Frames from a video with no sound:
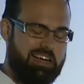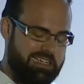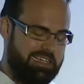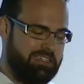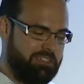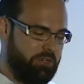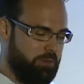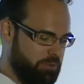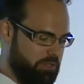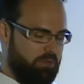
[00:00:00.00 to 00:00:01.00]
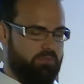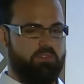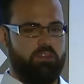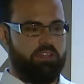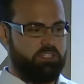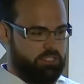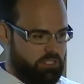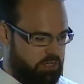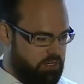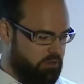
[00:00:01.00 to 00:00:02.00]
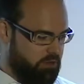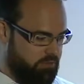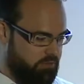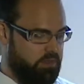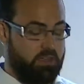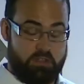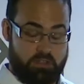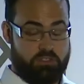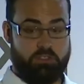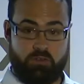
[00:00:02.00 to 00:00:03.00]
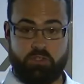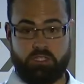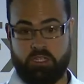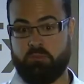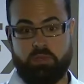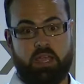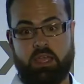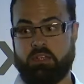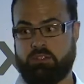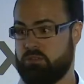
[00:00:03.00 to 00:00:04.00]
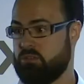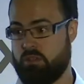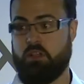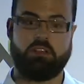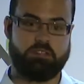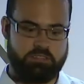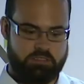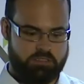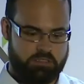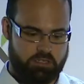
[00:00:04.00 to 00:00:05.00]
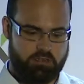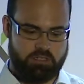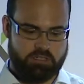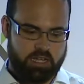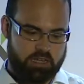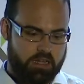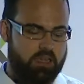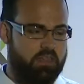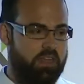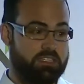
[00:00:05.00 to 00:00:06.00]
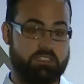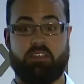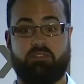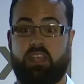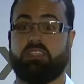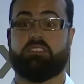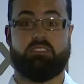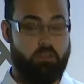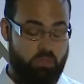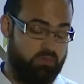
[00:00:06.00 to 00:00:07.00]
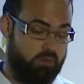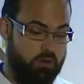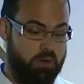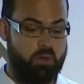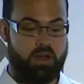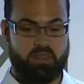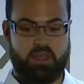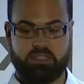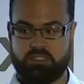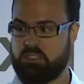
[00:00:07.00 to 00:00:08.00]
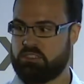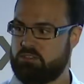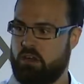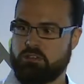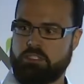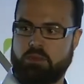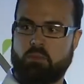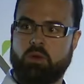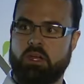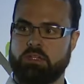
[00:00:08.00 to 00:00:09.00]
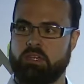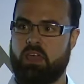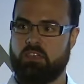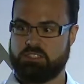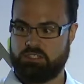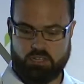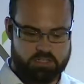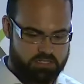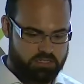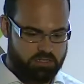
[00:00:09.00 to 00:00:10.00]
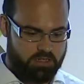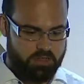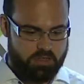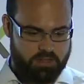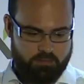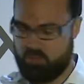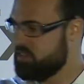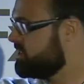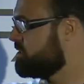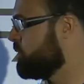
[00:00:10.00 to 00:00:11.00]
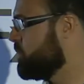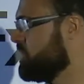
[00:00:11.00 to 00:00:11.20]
in terms of start of service in BA to current date. That stuff gets not thrown away, that sits around somewhere and gathers dust. This is what we